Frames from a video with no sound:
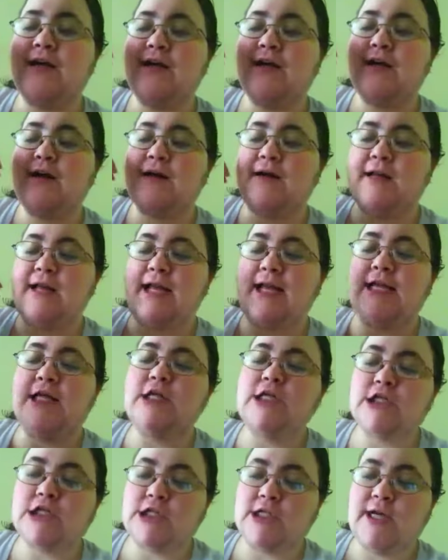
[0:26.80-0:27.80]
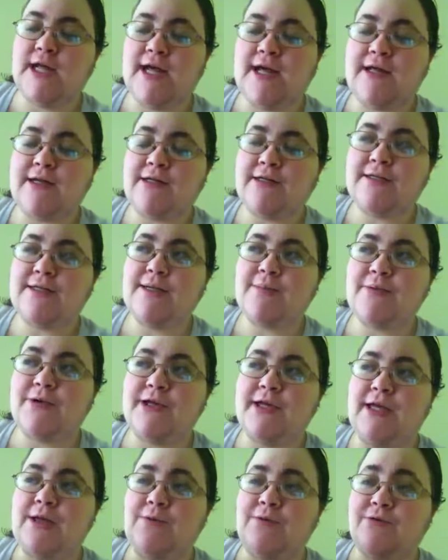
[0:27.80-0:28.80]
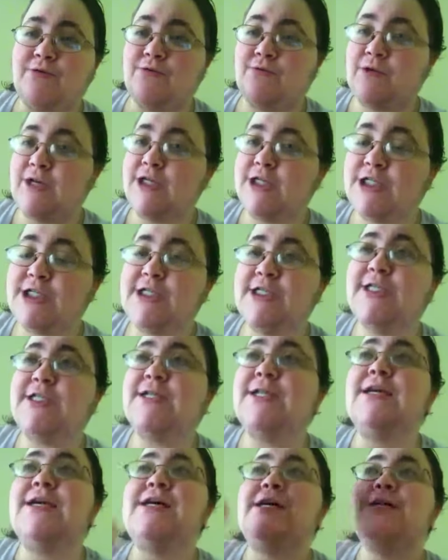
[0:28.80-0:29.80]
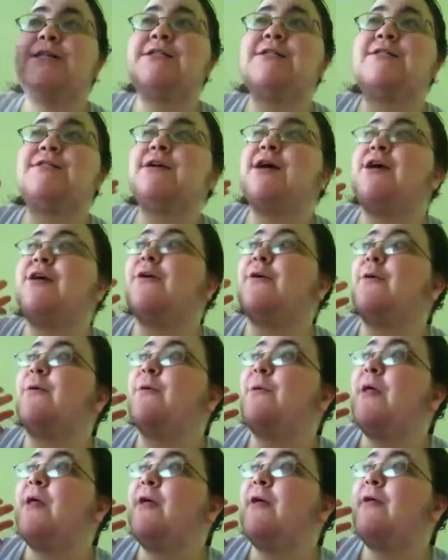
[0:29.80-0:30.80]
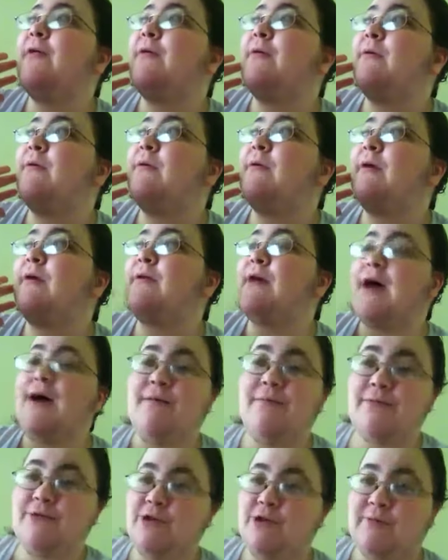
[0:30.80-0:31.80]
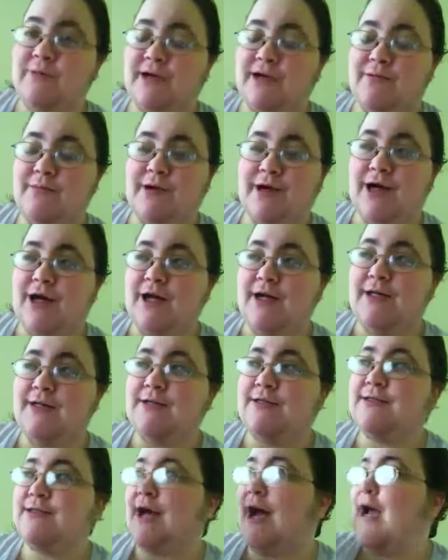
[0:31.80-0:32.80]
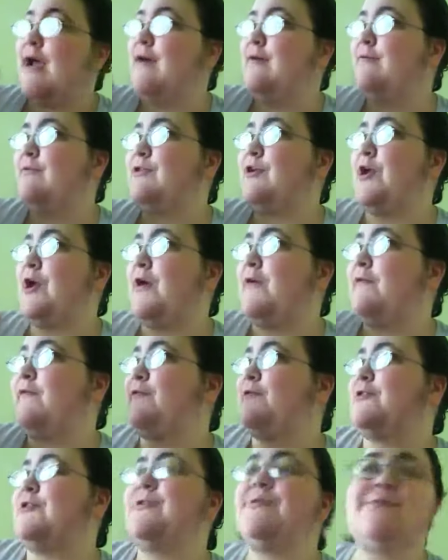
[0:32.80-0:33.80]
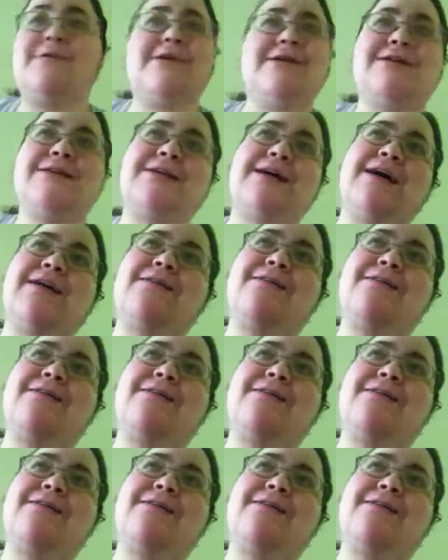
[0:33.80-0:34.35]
an Asian actor, but he was Russian, so that blew my mind, because I thought, for some reason, I don't